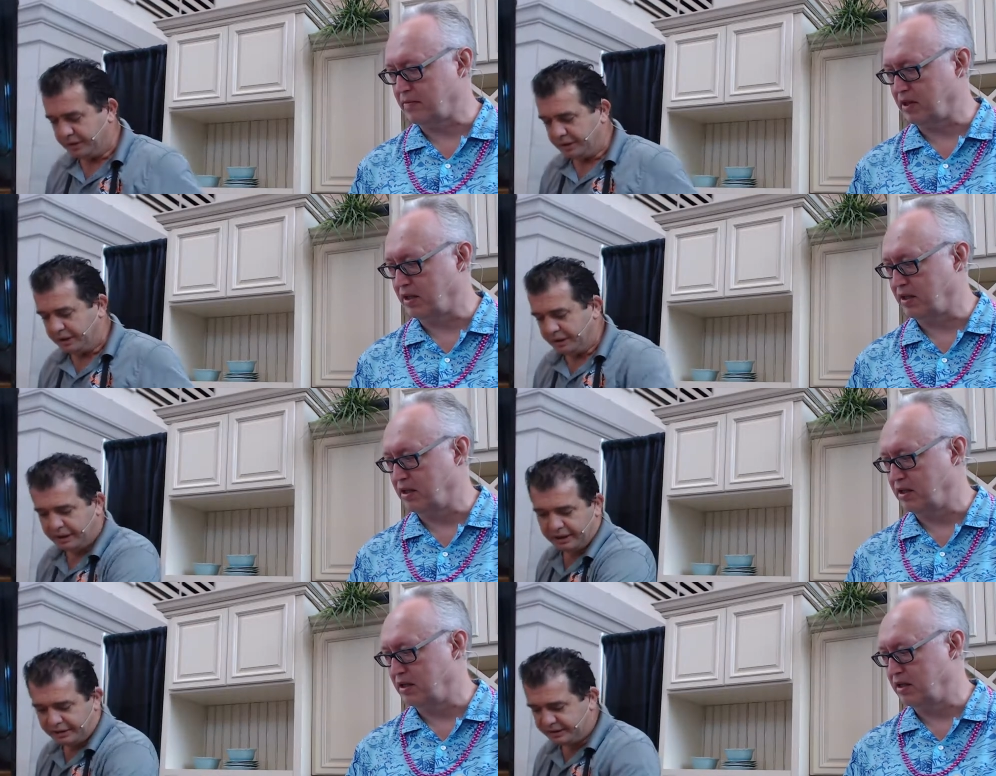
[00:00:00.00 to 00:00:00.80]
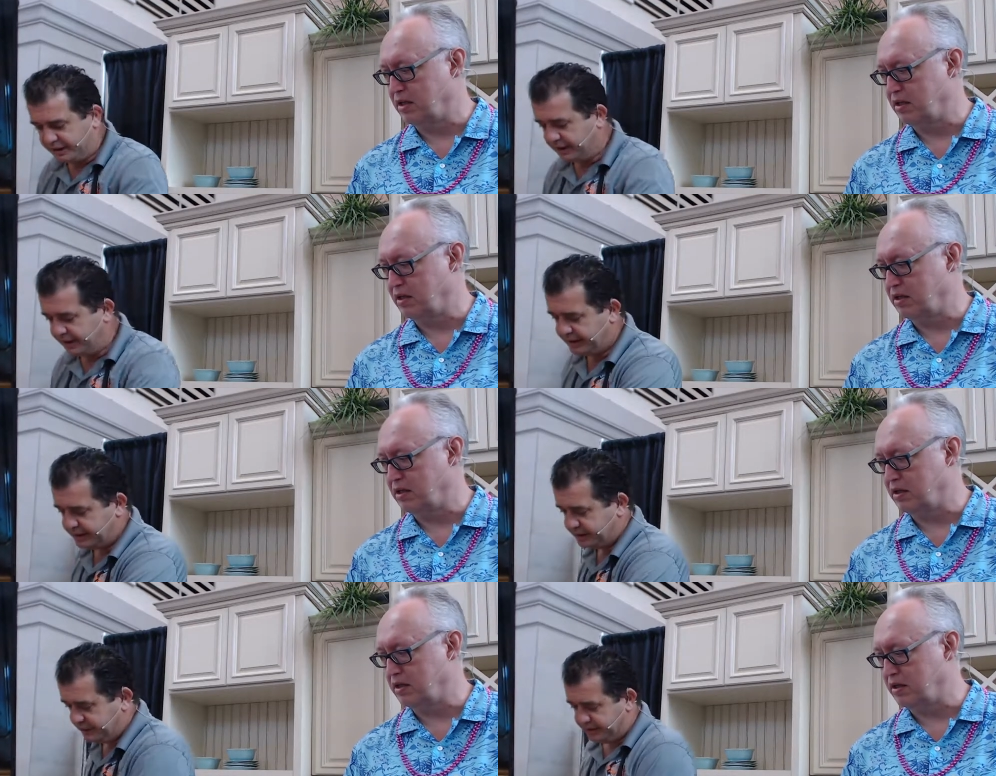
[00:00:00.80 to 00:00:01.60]
Speaker 1: And the last
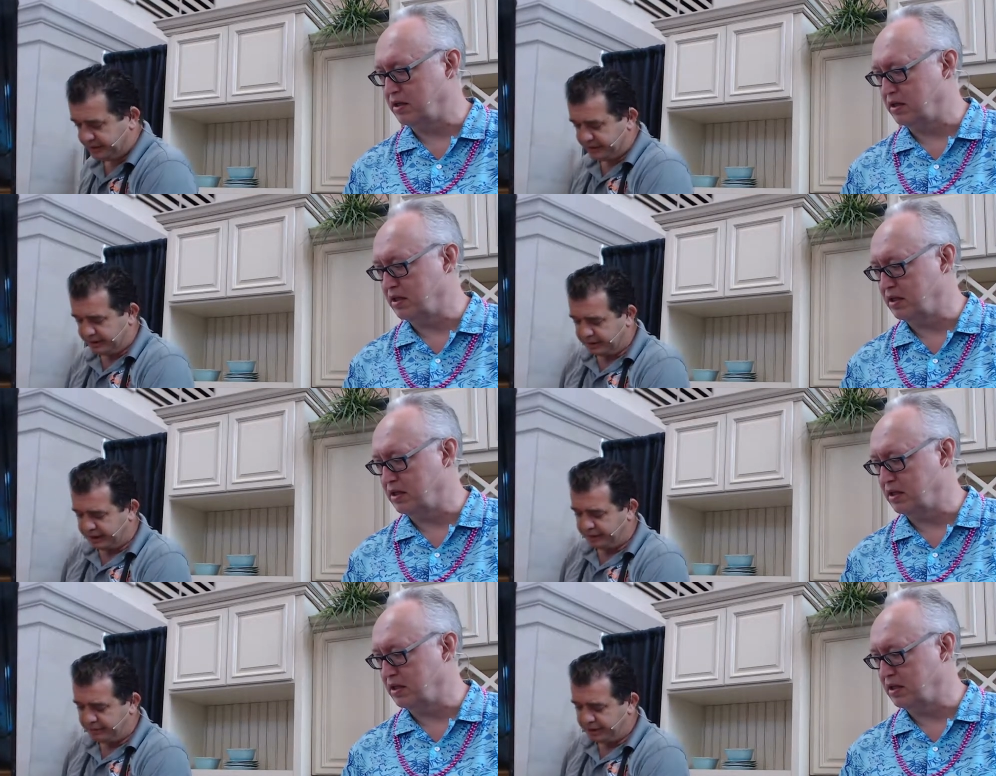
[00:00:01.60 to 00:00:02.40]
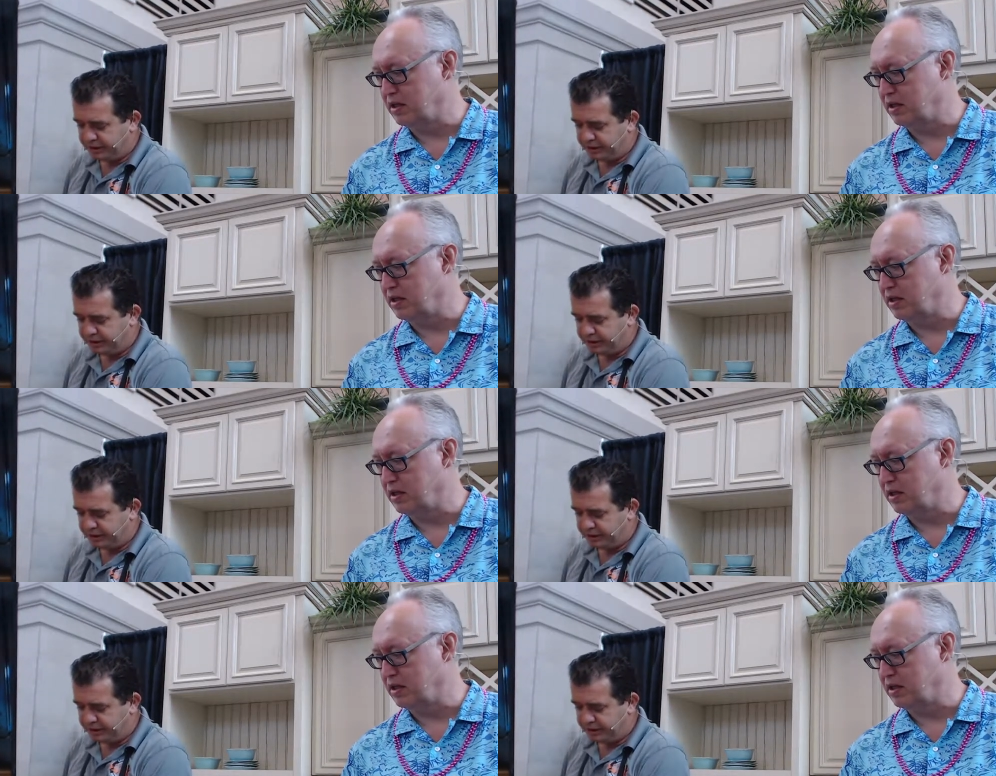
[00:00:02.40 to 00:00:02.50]
one, lemon.